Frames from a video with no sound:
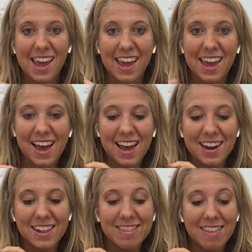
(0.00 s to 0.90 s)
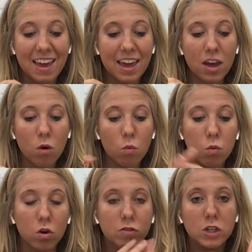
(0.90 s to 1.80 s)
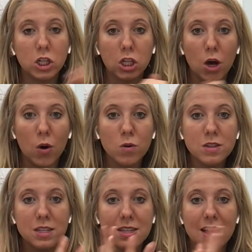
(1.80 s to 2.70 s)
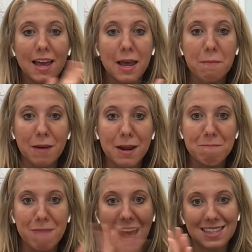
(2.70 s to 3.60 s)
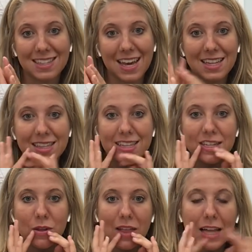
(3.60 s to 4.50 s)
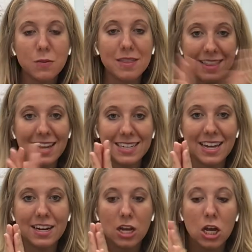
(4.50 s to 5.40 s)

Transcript: And they wove clothes and made baskets. So that's what they did.